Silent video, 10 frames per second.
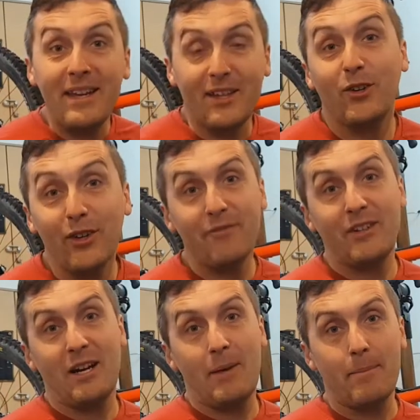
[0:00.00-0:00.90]
you do live
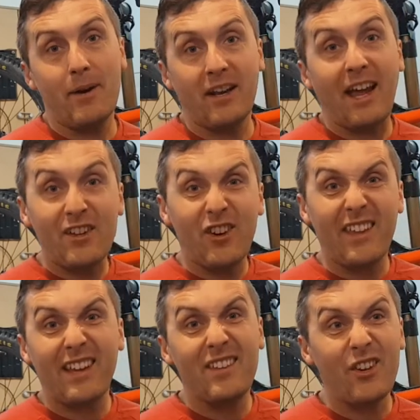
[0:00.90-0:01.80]
near a bike park and you're
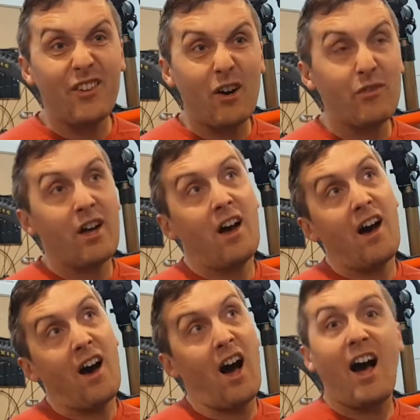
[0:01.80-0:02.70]
thinking to yourself,
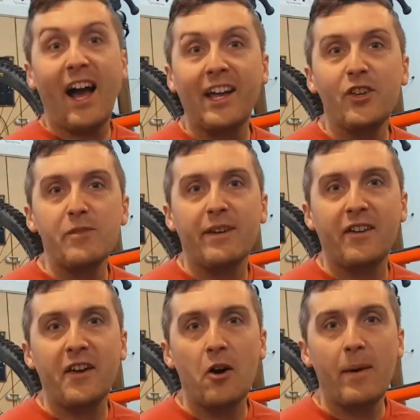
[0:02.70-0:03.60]
"Oh, I can use my
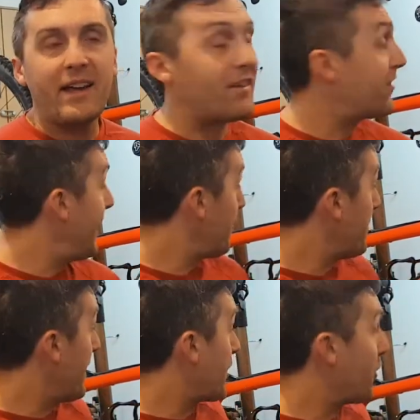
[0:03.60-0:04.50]
downhill bike instead of
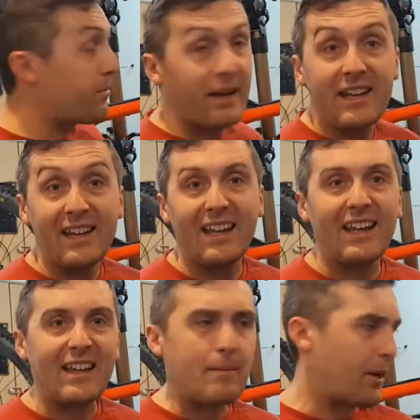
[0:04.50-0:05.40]
my good bike and I
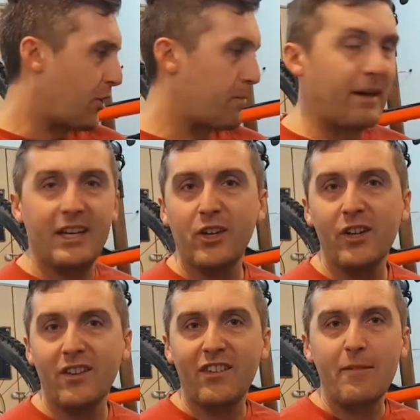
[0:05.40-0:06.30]
can keep my good bike
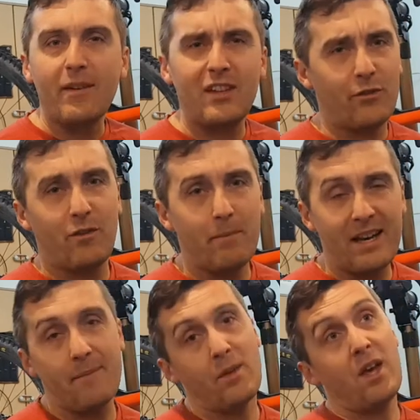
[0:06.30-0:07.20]
good and save myself some
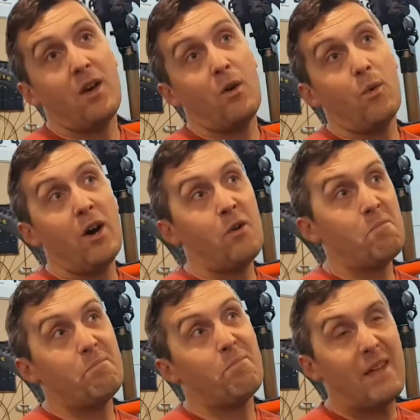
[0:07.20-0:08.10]
money."
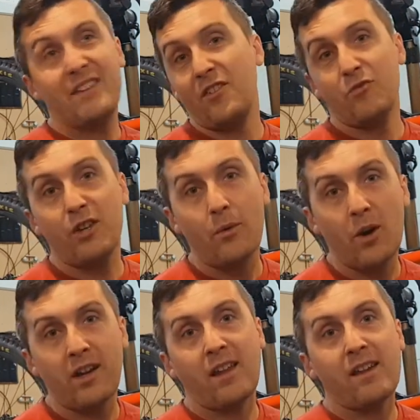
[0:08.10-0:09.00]
Well, that doesn't really
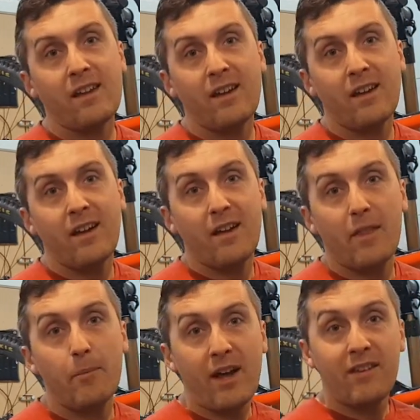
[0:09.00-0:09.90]
work.
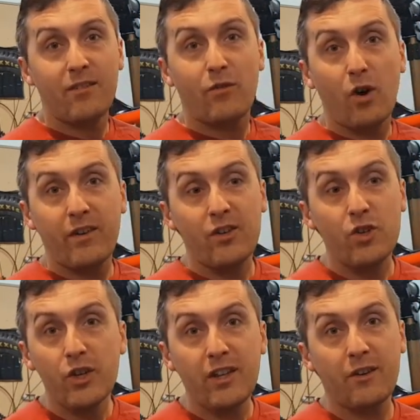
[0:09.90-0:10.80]
The price of a
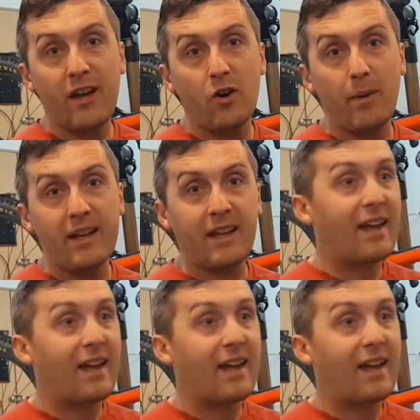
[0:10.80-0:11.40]
new downhill bike